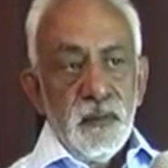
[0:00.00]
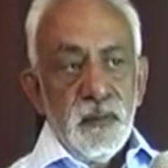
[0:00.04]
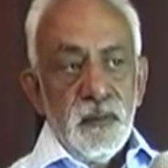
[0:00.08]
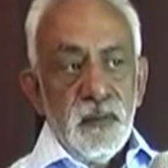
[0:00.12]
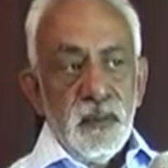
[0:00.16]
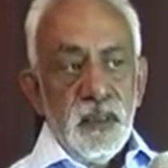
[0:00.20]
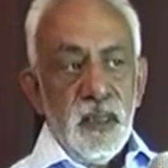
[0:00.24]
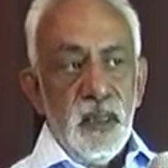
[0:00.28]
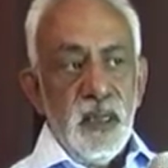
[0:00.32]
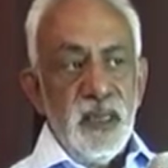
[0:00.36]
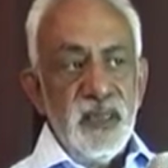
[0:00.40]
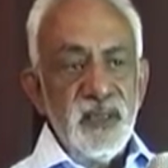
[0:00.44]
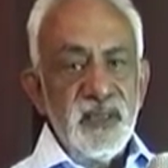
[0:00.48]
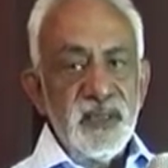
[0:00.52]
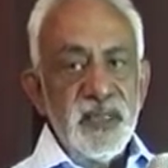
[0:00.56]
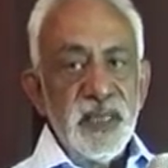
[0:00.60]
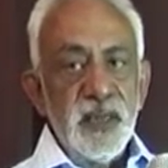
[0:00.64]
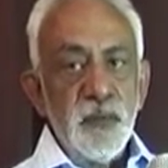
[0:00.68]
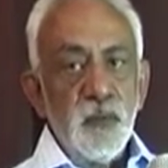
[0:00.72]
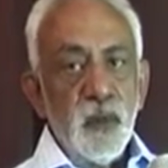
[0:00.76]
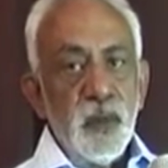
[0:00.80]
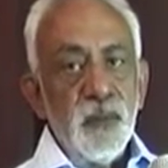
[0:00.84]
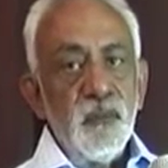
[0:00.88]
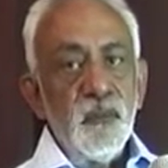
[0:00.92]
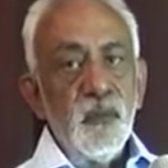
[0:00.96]
Now let's take
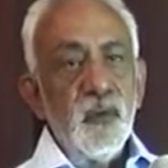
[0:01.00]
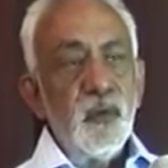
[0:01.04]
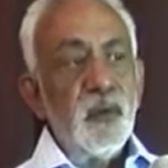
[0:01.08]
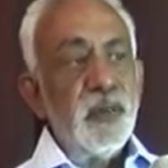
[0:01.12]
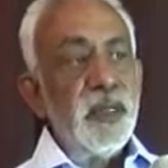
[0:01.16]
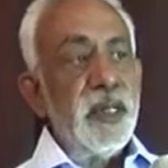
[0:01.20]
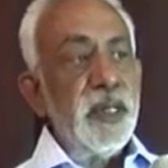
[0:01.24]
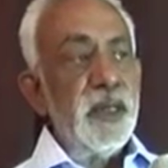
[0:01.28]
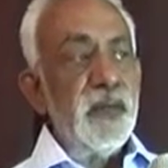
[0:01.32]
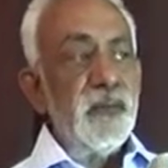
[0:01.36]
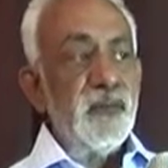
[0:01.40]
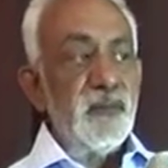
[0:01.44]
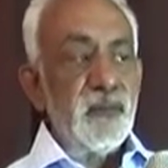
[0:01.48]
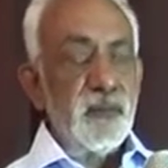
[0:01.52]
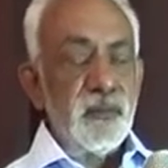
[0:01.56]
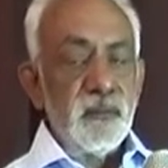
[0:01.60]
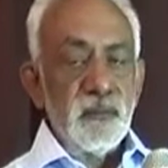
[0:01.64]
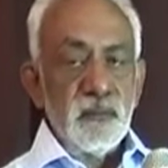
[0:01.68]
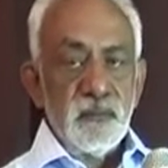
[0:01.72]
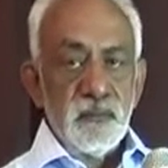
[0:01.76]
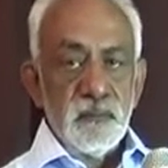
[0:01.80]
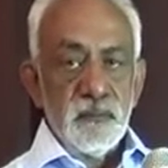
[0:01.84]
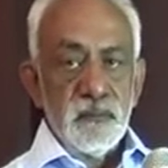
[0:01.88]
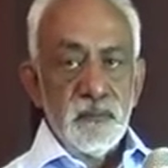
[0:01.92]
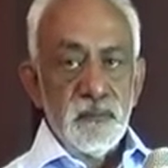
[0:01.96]
one more case.
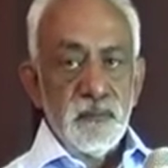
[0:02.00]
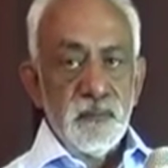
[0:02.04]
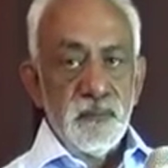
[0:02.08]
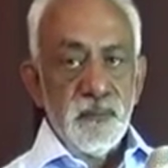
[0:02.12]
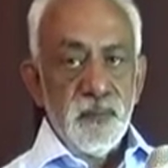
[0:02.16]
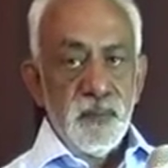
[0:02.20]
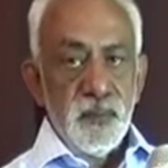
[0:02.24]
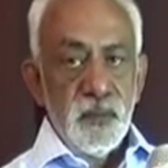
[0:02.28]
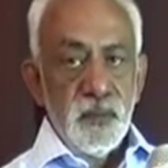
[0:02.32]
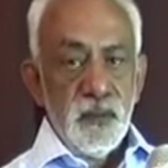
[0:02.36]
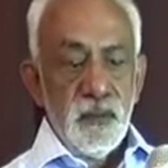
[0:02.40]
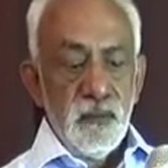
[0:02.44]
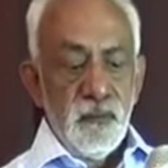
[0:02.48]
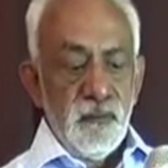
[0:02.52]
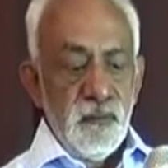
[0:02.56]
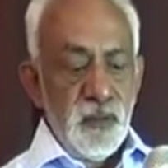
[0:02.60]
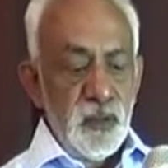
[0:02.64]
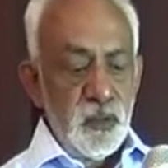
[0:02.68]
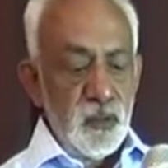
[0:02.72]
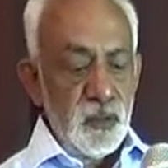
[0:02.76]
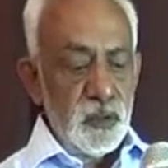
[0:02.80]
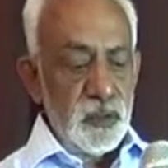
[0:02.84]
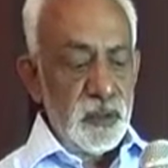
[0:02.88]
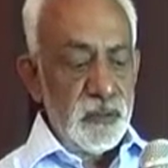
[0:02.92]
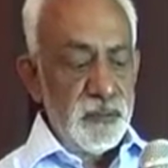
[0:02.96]
We
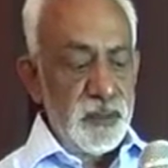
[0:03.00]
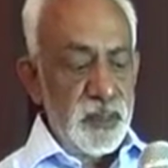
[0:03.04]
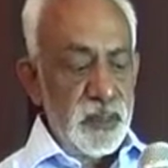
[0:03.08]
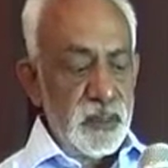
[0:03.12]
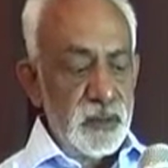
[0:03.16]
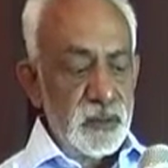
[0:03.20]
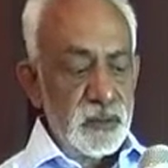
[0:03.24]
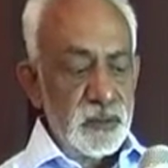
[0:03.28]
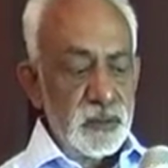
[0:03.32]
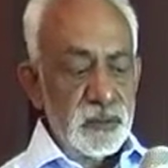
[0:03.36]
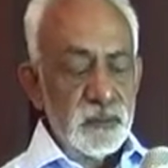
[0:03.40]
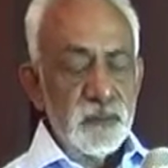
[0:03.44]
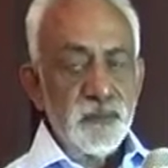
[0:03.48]
talk about